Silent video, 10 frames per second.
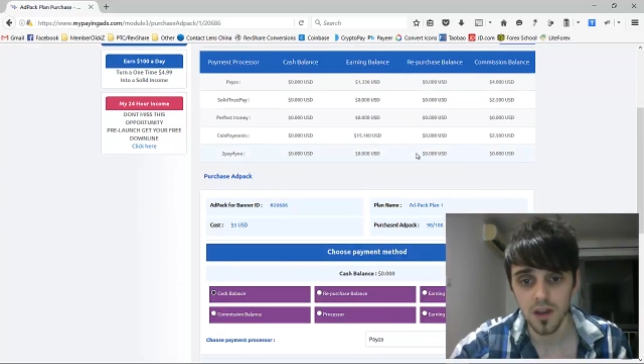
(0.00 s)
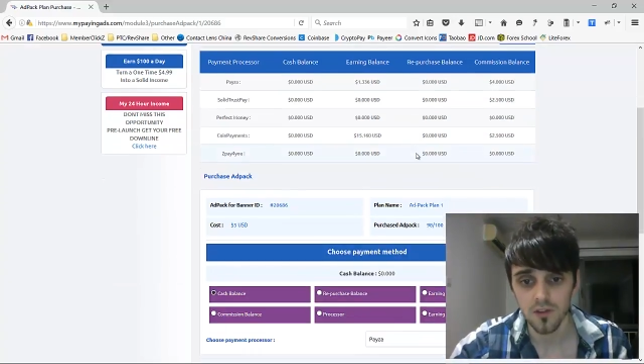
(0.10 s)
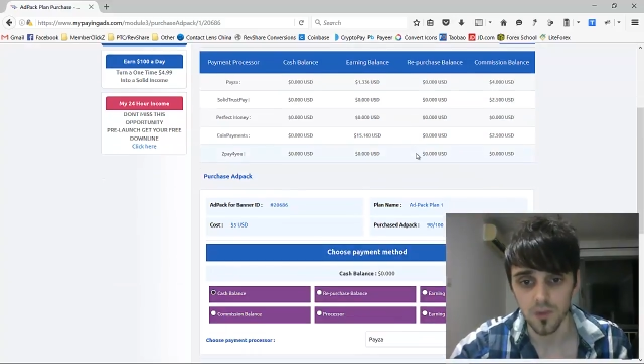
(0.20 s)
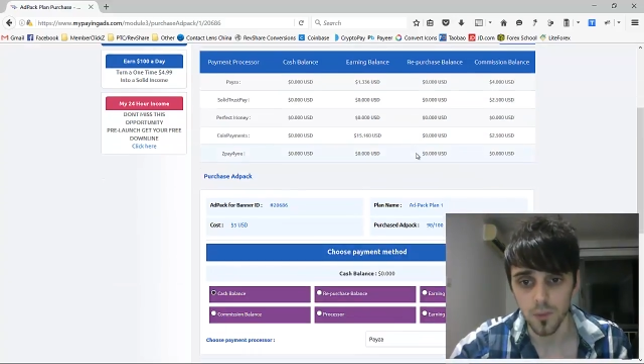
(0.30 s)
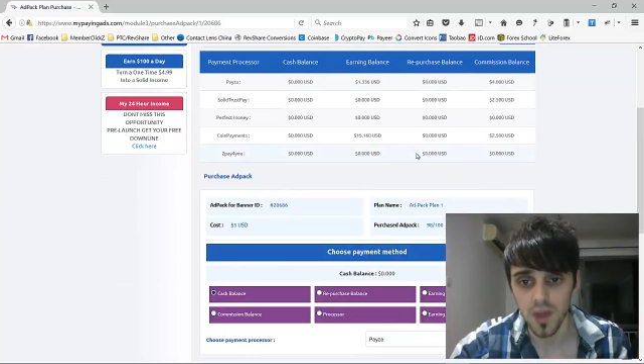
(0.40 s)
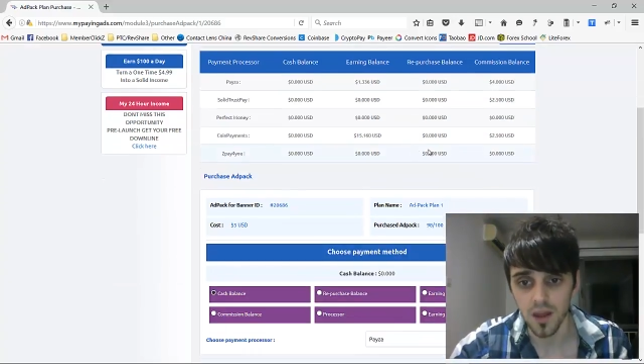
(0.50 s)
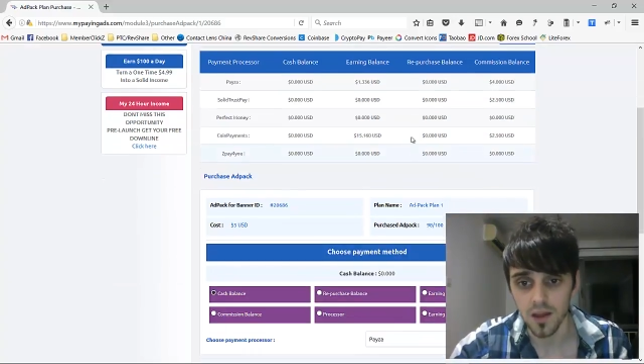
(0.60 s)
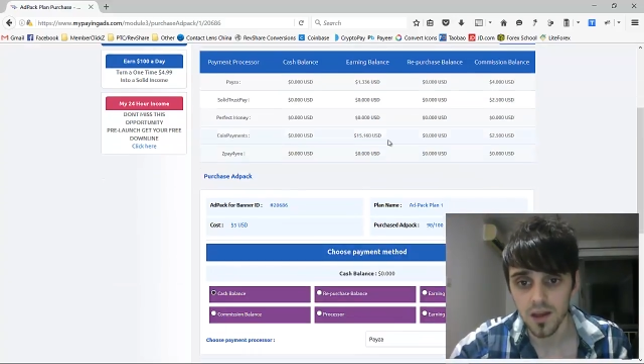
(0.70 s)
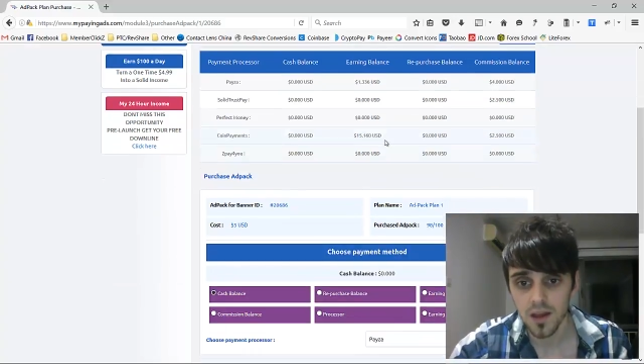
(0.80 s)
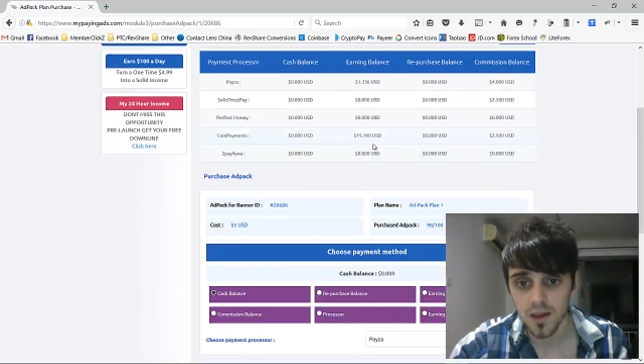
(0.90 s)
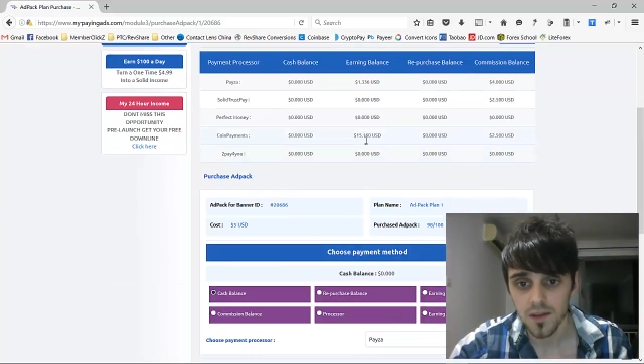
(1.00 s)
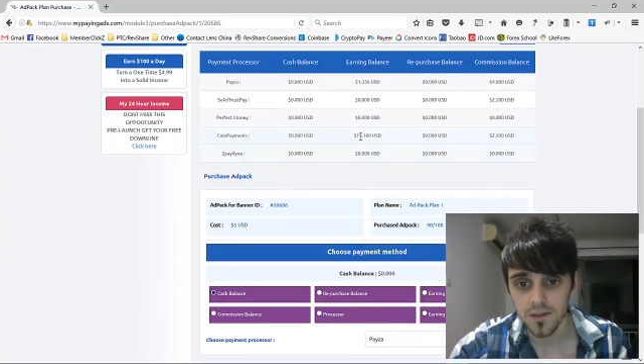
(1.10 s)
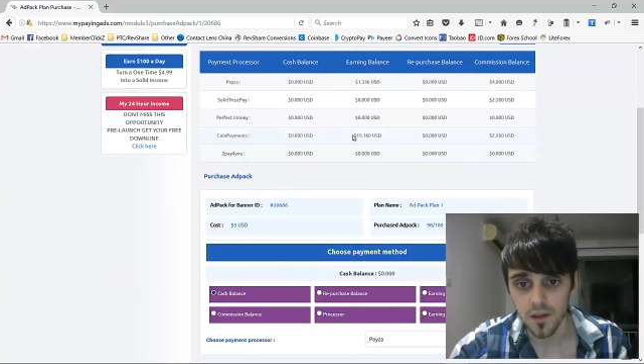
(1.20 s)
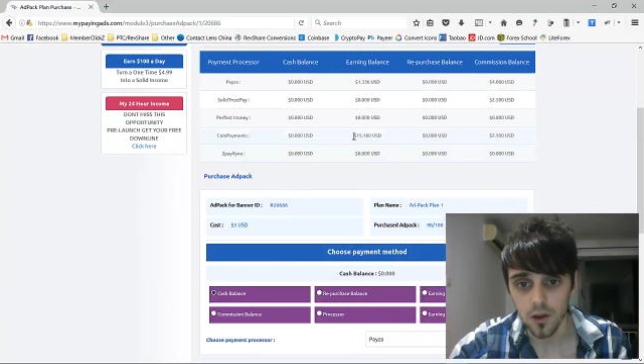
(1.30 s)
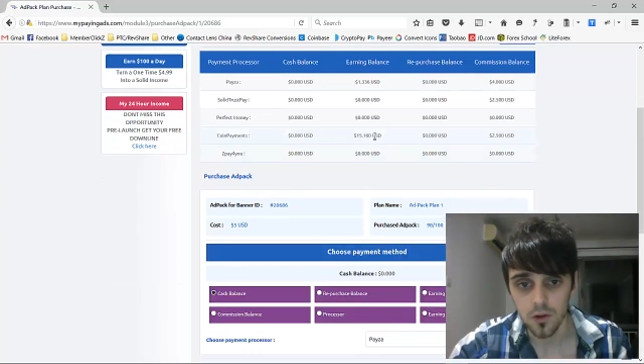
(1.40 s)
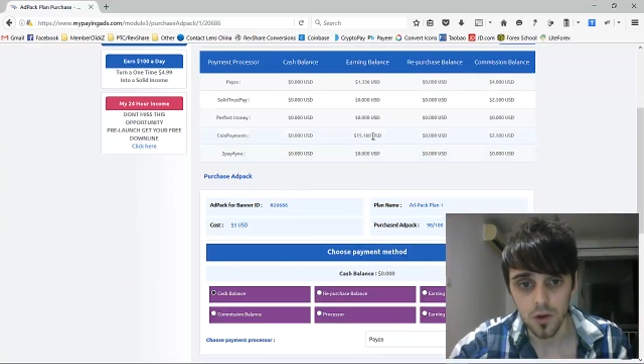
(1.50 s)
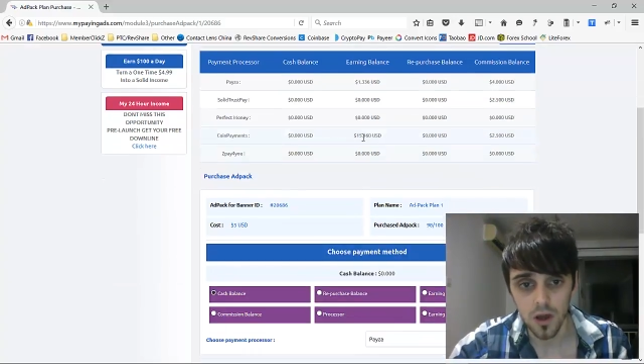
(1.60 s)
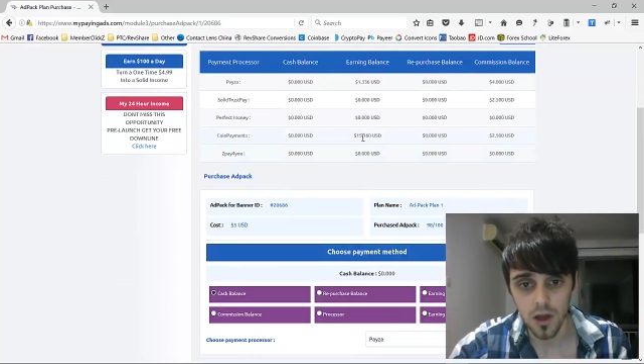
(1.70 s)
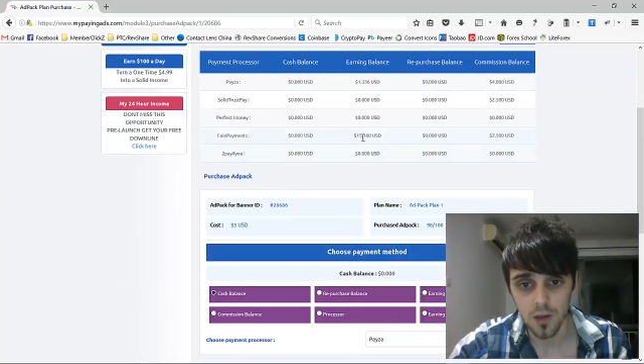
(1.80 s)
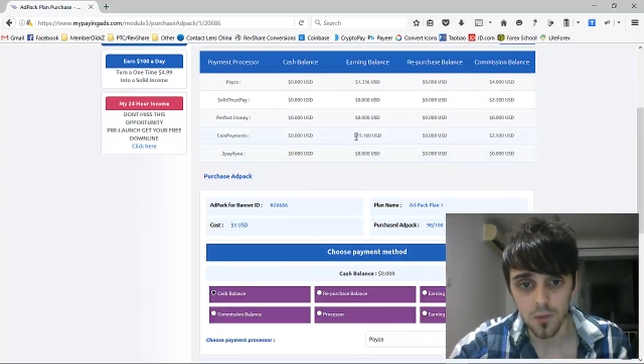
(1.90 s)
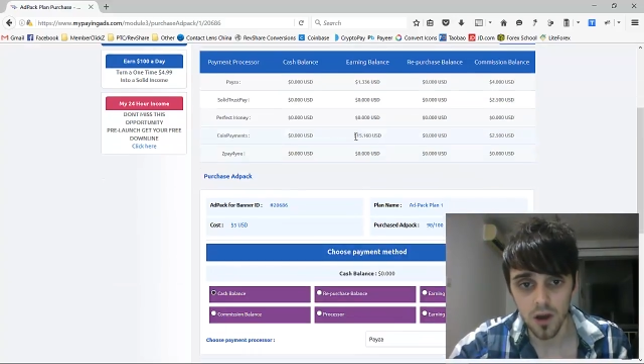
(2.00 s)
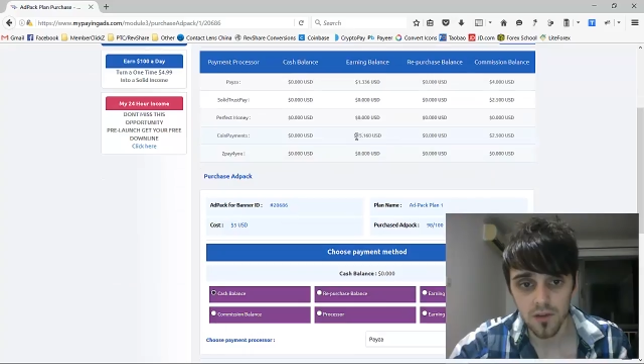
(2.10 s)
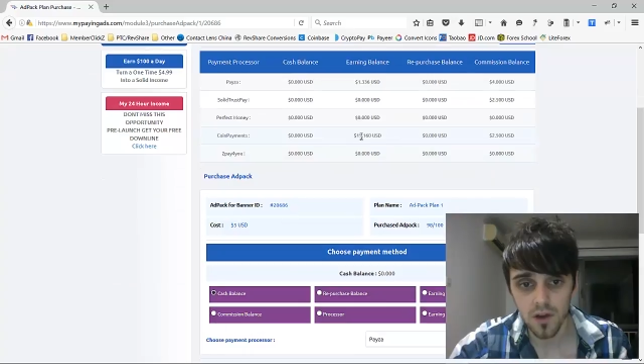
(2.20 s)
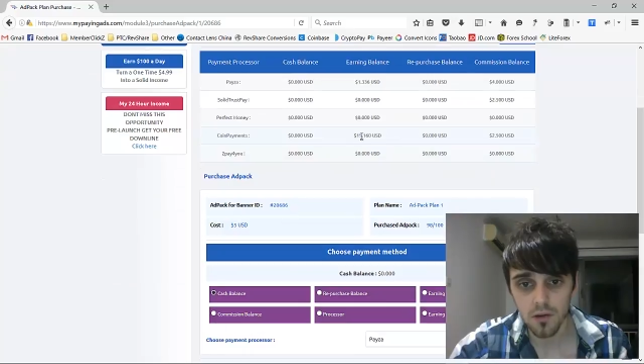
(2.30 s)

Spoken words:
from there. So I've